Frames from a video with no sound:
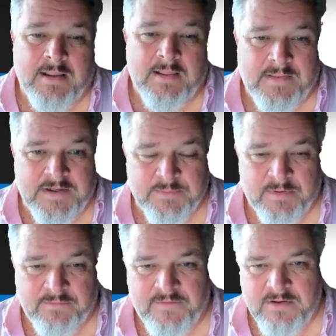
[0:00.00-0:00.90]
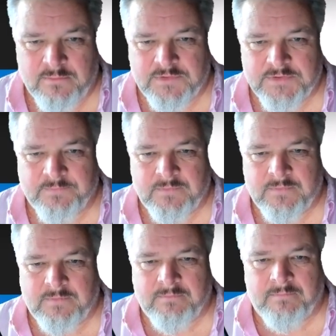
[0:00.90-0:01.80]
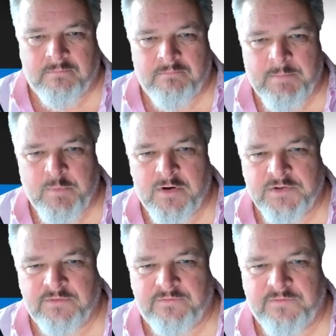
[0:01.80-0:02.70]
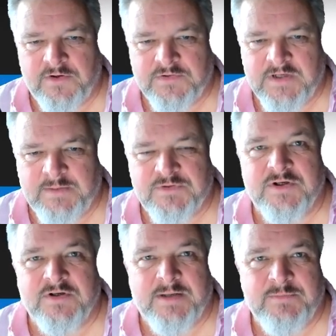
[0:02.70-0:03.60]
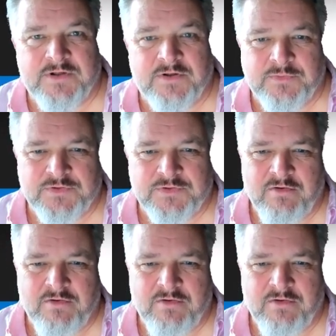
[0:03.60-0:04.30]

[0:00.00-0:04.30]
These are my fields. Remember we looked at first name, surname, social security